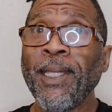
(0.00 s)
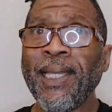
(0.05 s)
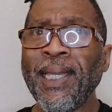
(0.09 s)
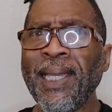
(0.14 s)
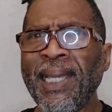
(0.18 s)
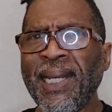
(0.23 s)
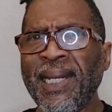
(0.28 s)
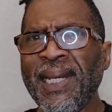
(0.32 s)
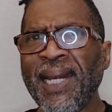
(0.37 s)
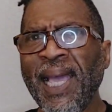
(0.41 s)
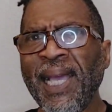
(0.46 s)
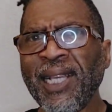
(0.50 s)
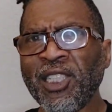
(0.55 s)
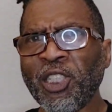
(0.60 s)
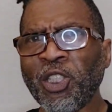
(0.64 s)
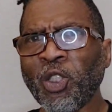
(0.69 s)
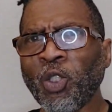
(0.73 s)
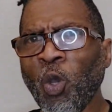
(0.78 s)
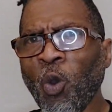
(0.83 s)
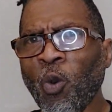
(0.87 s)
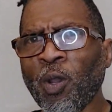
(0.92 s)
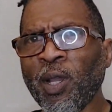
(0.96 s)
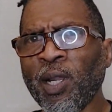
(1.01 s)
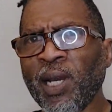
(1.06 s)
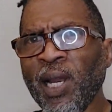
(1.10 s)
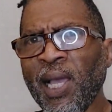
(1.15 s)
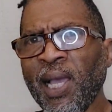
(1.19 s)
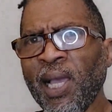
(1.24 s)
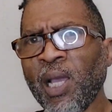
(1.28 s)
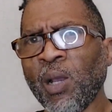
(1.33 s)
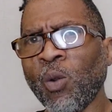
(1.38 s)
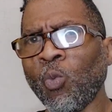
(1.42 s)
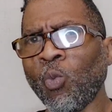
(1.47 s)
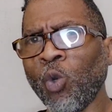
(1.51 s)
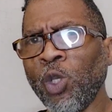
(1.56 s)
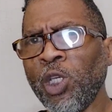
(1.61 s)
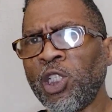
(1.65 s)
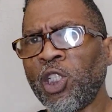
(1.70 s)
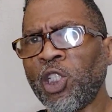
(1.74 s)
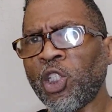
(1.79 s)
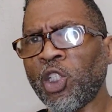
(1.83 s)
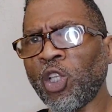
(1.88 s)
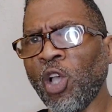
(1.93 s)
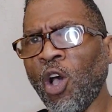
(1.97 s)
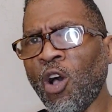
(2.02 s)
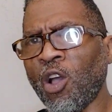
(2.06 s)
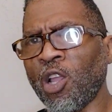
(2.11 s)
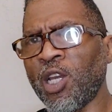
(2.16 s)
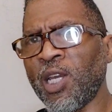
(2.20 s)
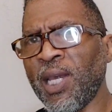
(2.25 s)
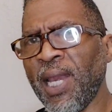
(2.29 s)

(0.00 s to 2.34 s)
In that storyline, we saw